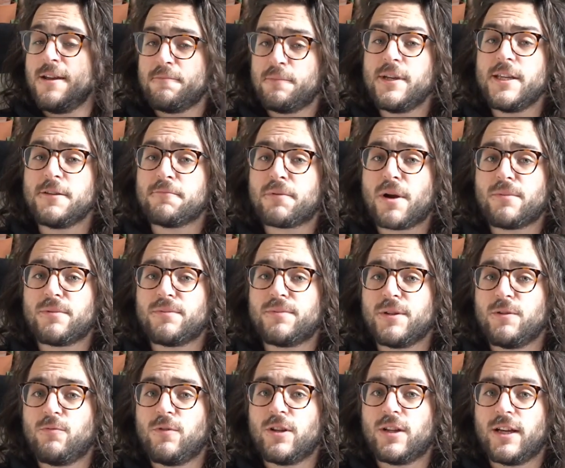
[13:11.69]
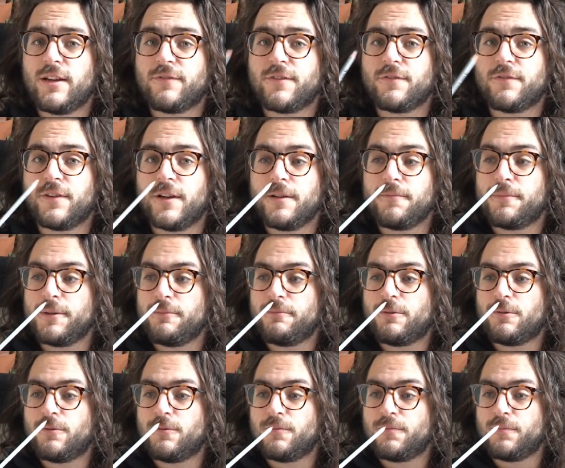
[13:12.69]
But you probably will have to fight
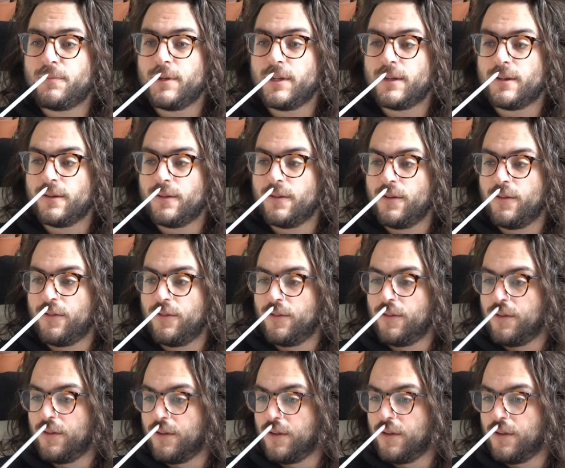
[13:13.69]
people, because